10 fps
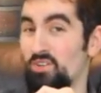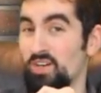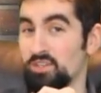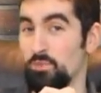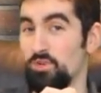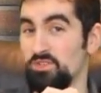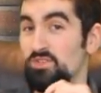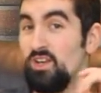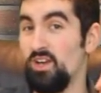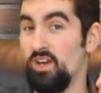of
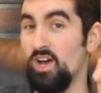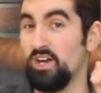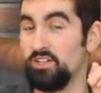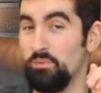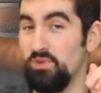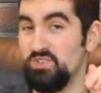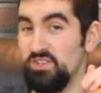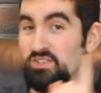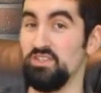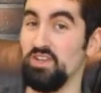octopus,
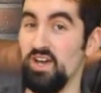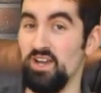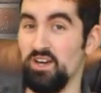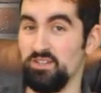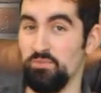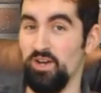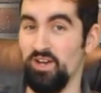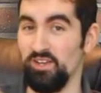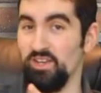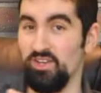octopuses, not
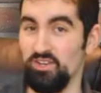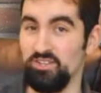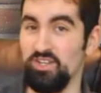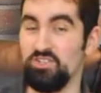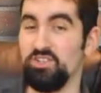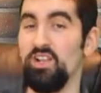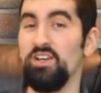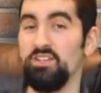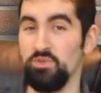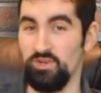octopi. Your teachers
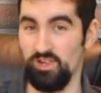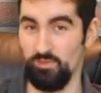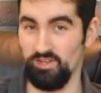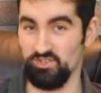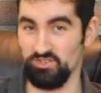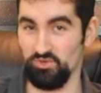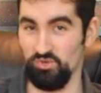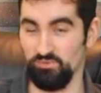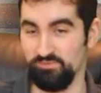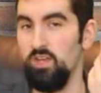lied to you in elementary
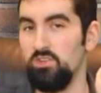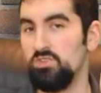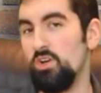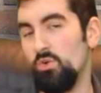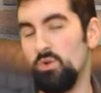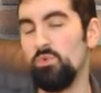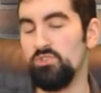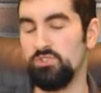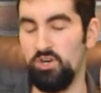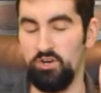school. So it
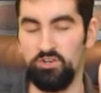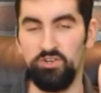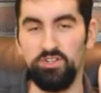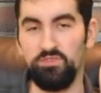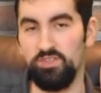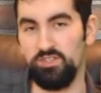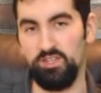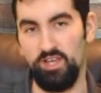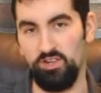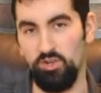was Tartarus for the
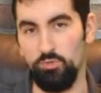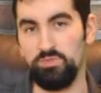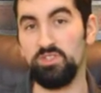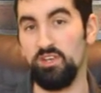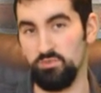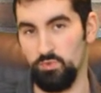Cyclopes as